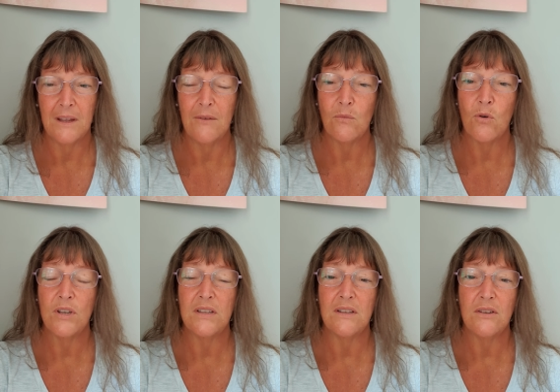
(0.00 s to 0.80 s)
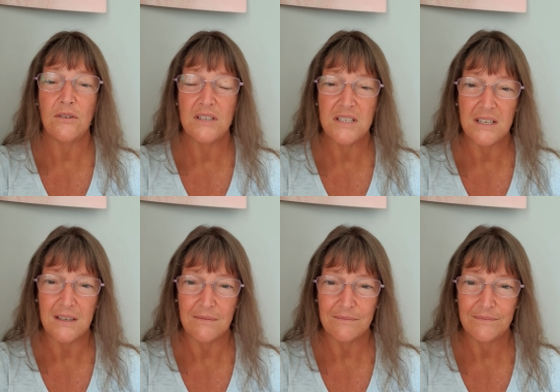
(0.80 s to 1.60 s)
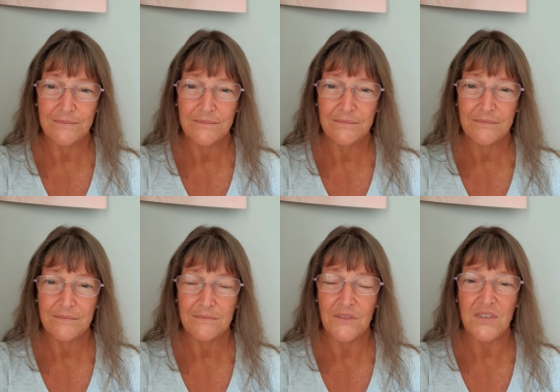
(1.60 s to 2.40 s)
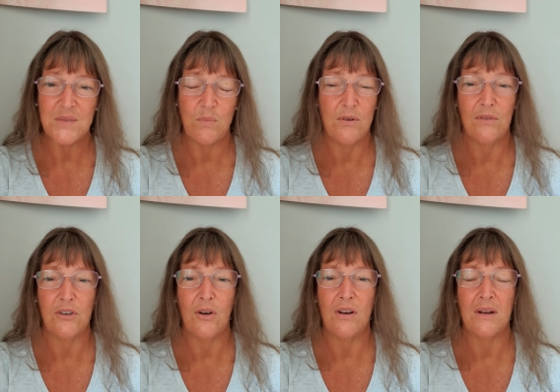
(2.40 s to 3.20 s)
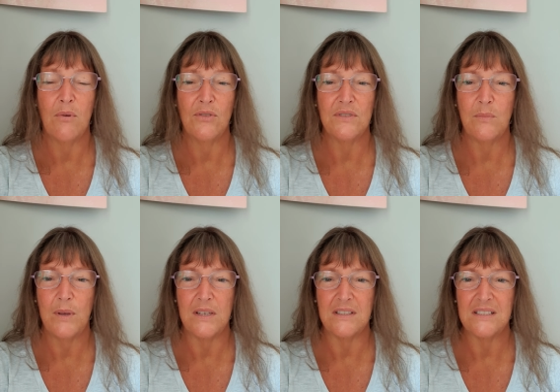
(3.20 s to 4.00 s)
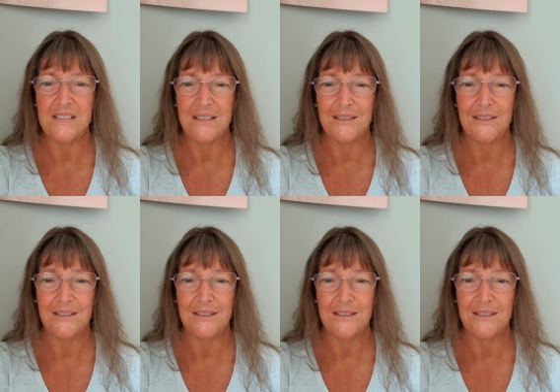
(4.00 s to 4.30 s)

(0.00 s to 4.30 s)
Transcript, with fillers: and walk in the unity of the Spirit of God and a bond of peace.